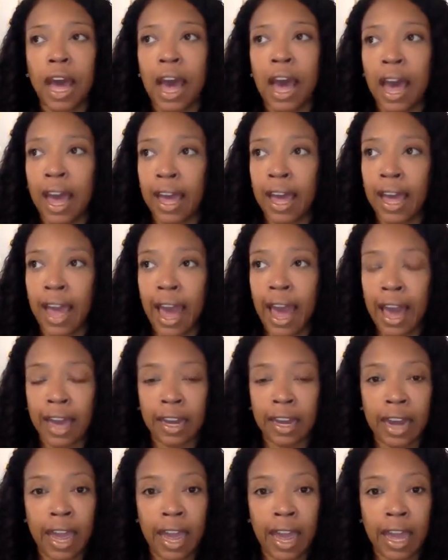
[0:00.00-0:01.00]
I
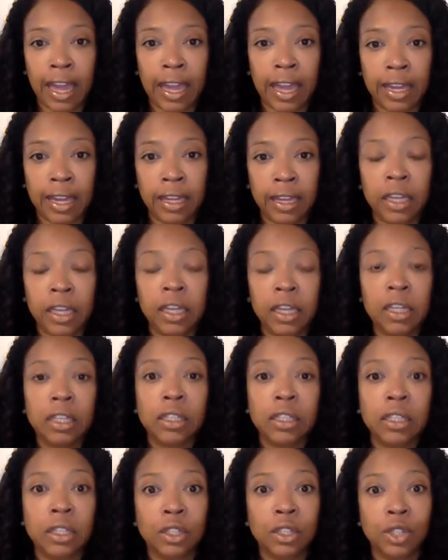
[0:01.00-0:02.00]
had a
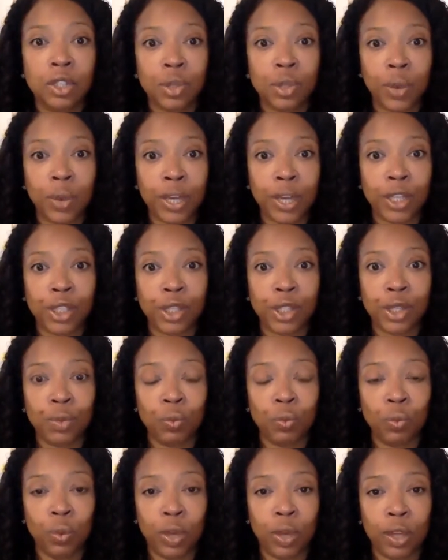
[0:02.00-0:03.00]

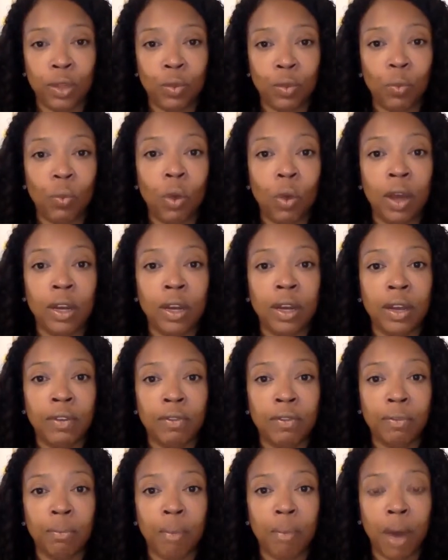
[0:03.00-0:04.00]
situation with one
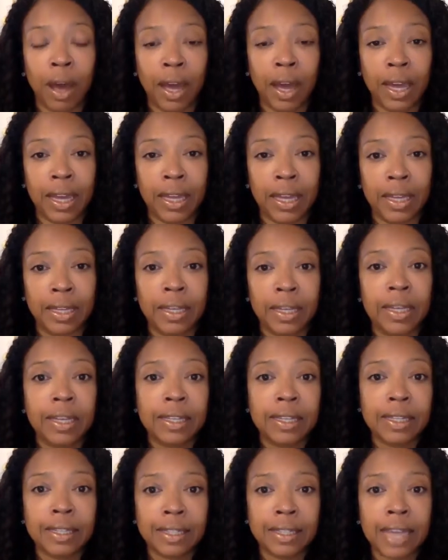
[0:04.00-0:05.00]
of my
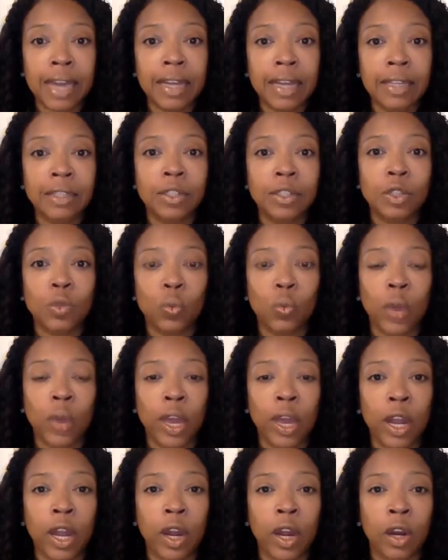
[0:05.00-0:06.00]
sons
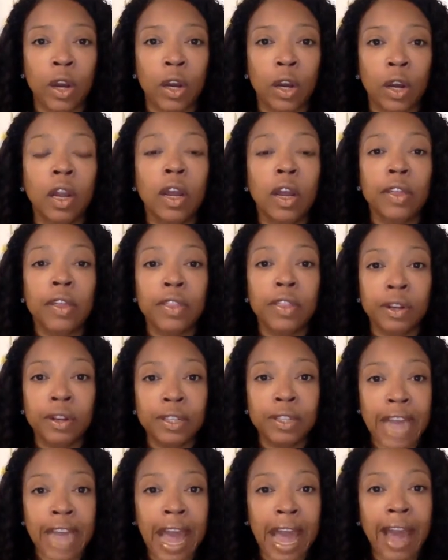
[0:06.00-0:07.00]
where
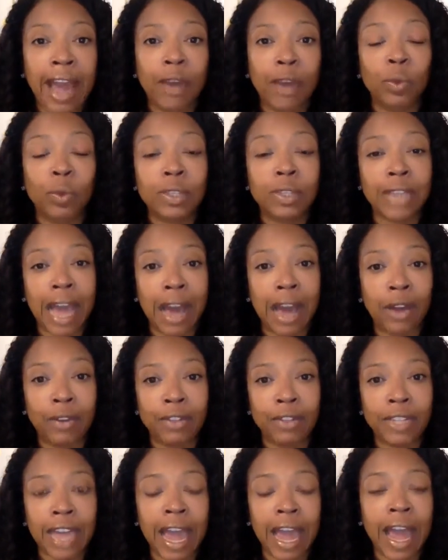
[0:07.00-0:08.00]
their dad was out
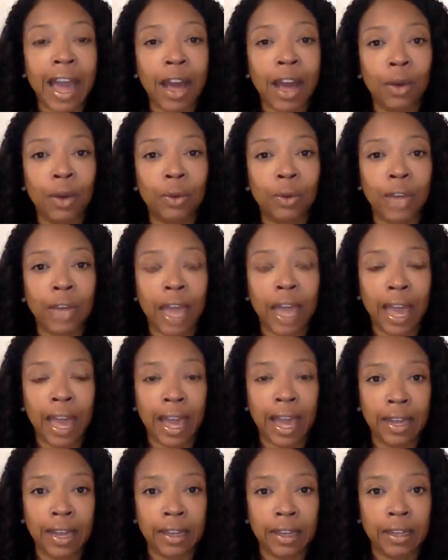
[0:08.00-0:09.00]
of town,
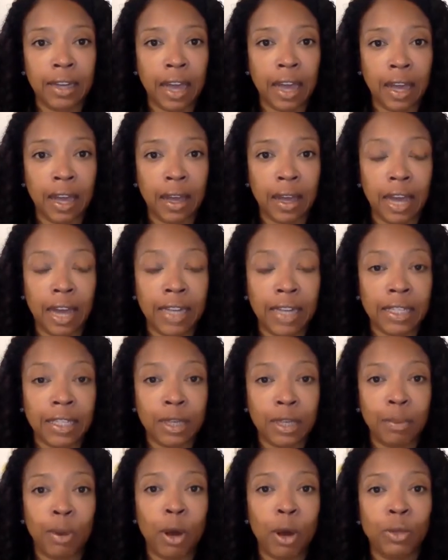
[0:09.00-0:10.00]
and I
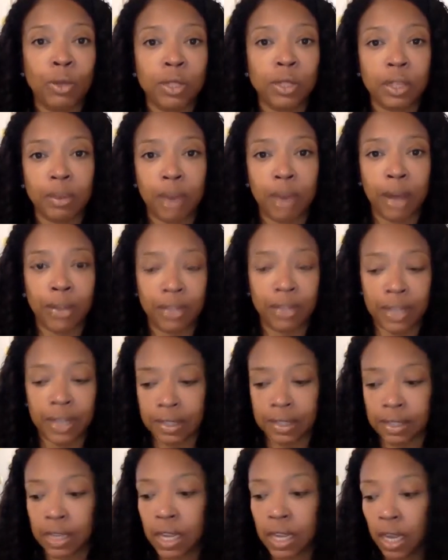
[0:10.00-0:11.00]
did a post about
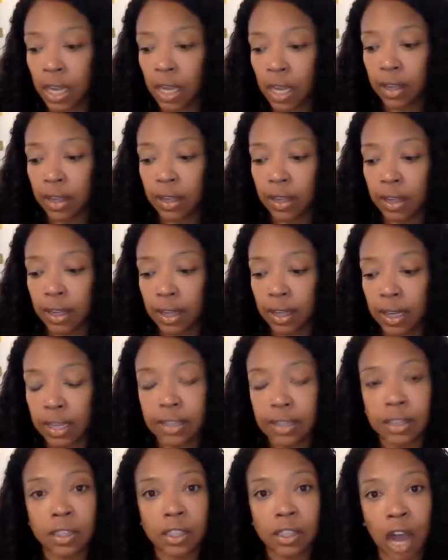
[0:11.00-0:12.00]
this.
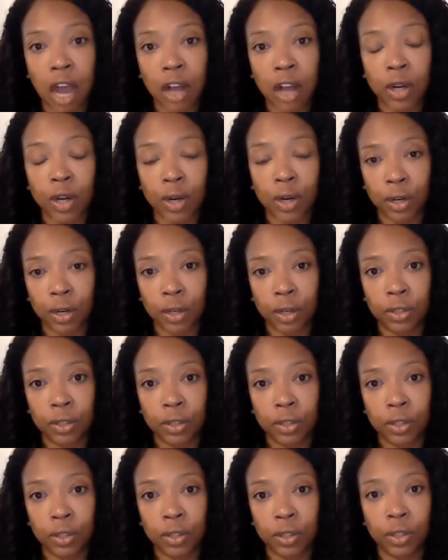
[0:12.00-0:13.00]
His soccer
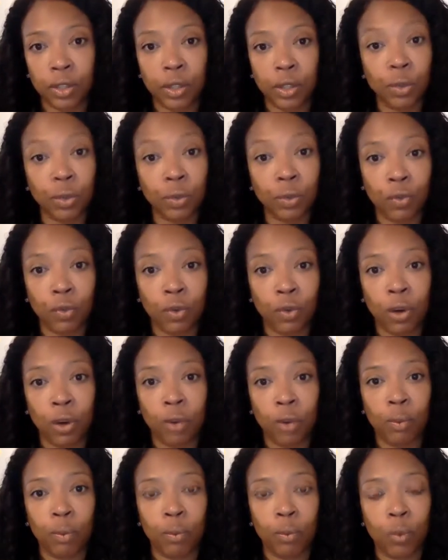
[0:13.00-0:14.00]

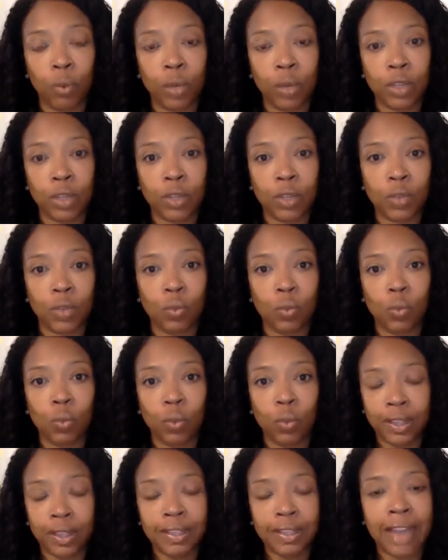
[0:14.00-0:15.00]
uniform was
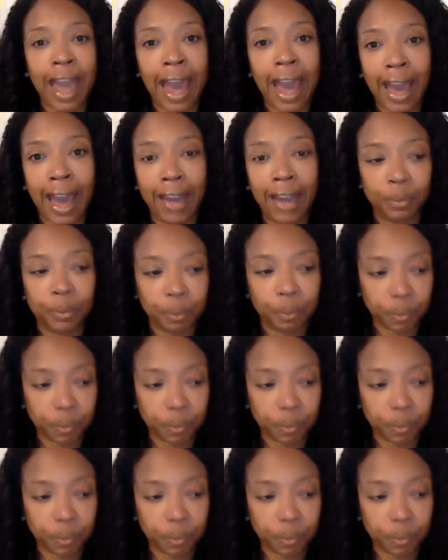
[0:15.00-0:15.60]
with dad.